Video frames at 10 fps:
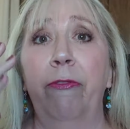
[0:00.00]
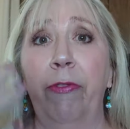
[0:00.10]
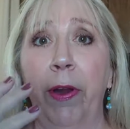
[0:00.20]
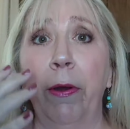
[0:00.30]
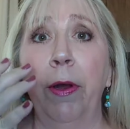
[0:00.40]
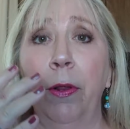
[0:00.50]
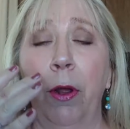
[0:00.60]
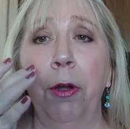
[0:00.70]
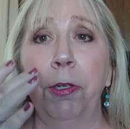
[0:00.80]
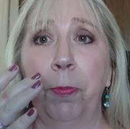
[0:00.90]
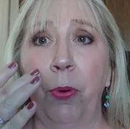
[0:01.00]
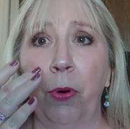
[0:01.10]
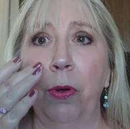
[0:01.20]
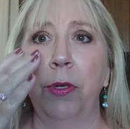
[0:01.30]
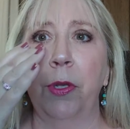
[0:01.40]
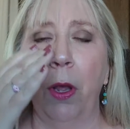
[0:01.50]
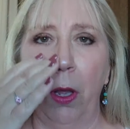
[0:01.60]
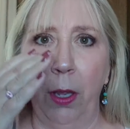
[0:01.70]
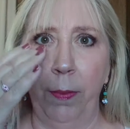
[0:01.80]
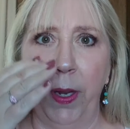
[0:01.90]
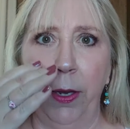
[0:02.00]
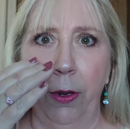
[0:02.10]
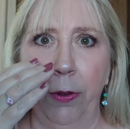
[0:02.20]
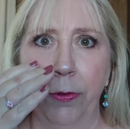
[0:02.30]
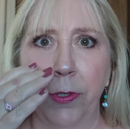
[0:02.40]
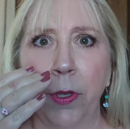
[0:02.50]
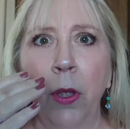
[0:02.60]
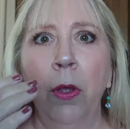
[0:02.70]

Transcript: very large pores on my nose.